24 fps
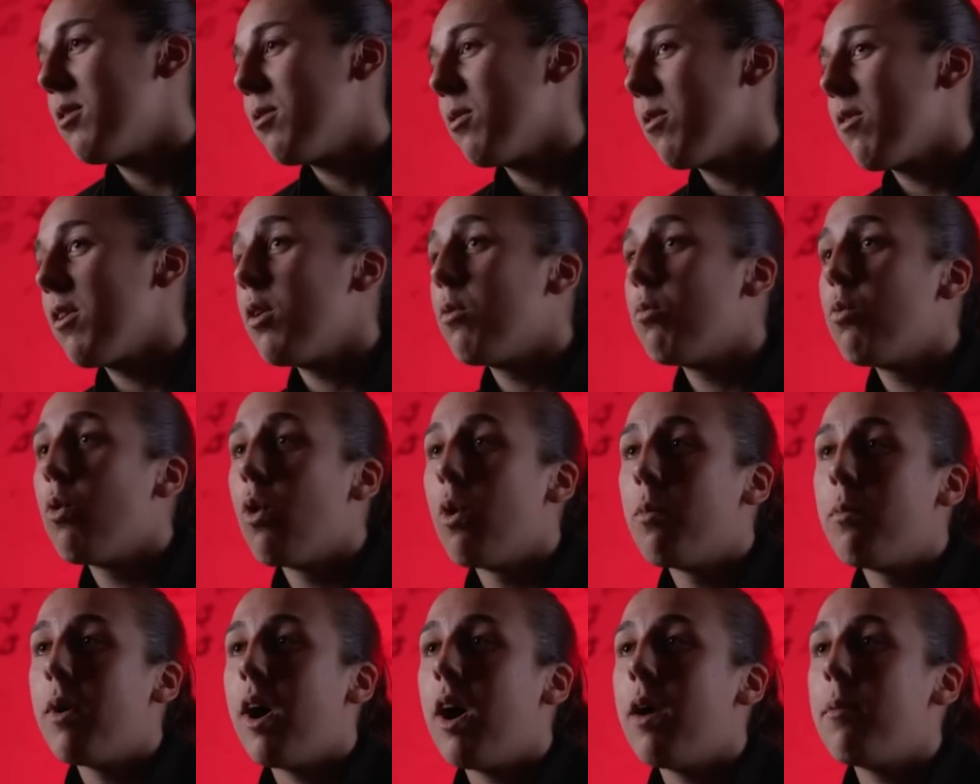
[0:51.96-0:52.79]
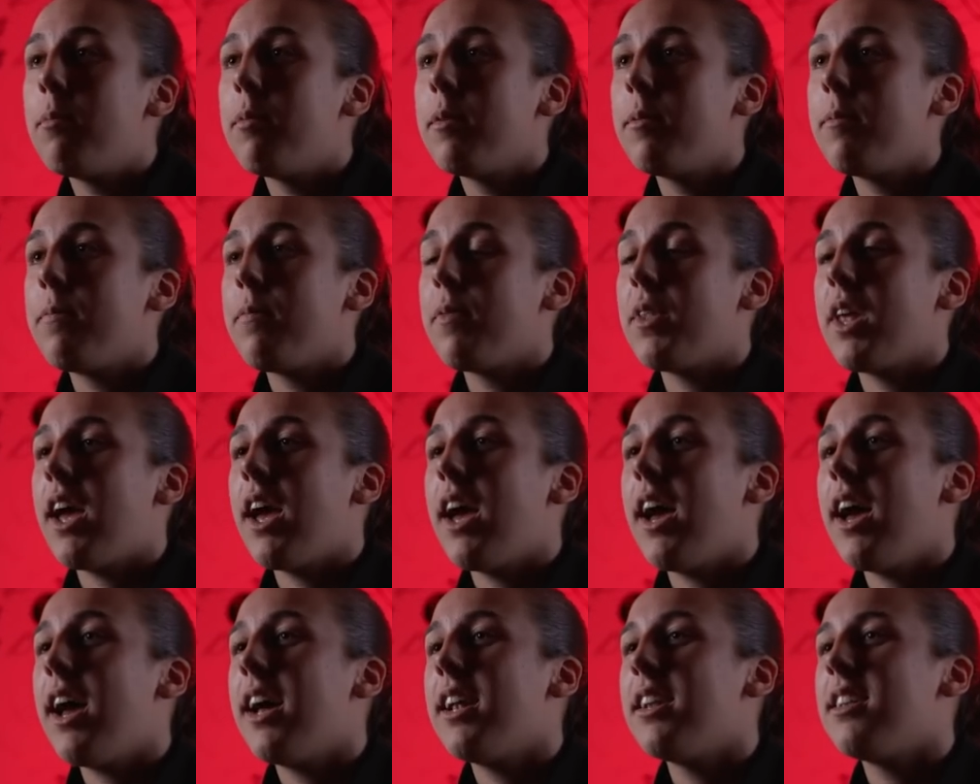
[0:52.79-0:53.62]
We were in the warm-up
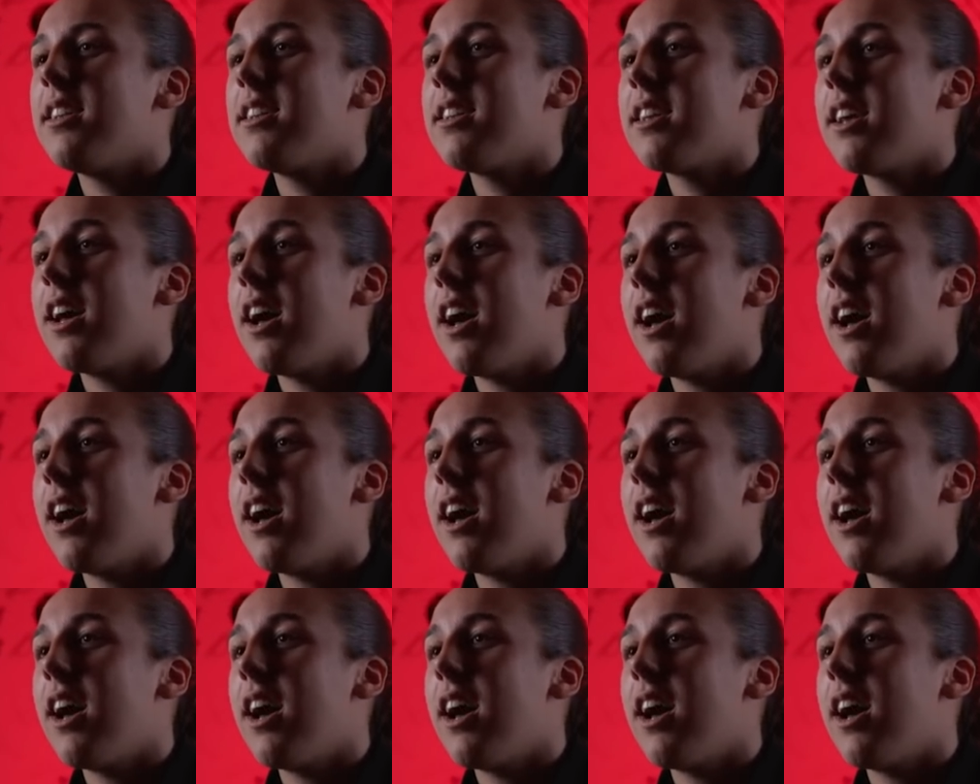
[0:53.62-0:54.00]
and